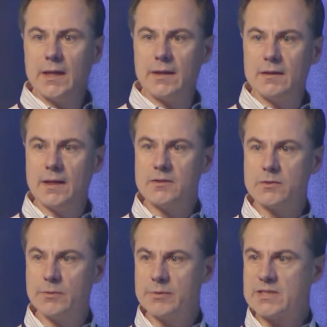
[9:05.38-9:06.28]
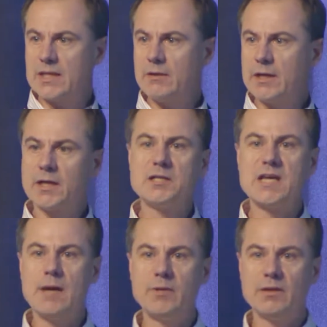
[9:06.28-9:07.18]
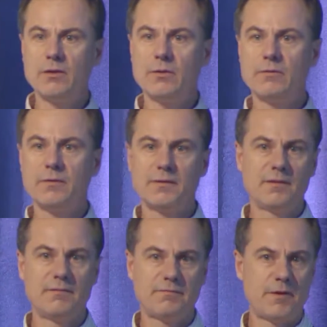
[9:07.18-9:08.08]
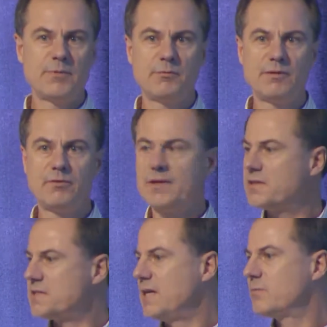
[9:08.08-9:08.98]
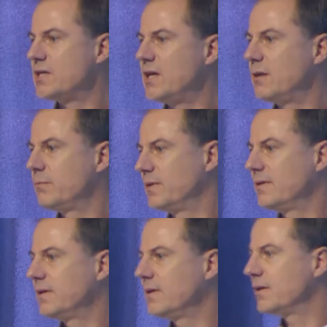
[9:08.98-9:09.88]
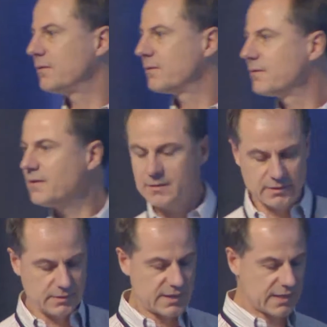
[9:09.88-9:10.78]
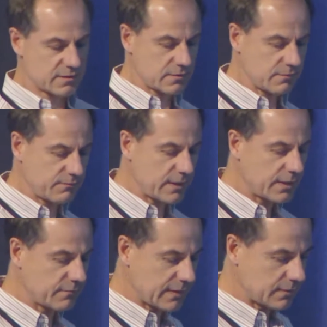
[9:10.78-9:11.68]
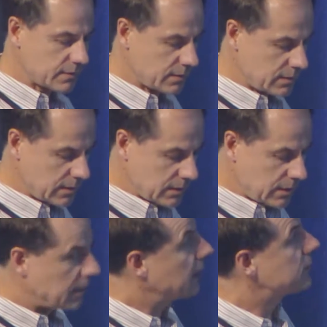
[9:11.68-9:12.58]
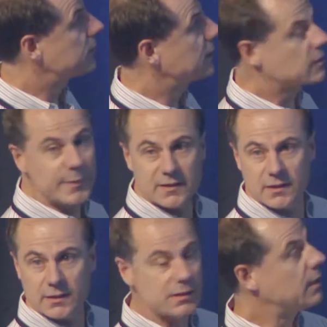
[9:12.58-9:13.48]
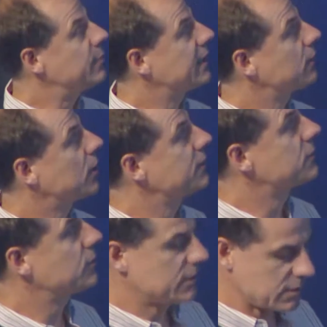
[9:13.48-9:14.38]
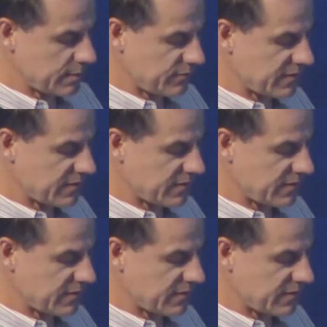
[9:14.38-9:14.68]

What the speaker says: And so it was carrying a contaminant load from the river at the same time, in that flood event. And so you expect a metal concentration to be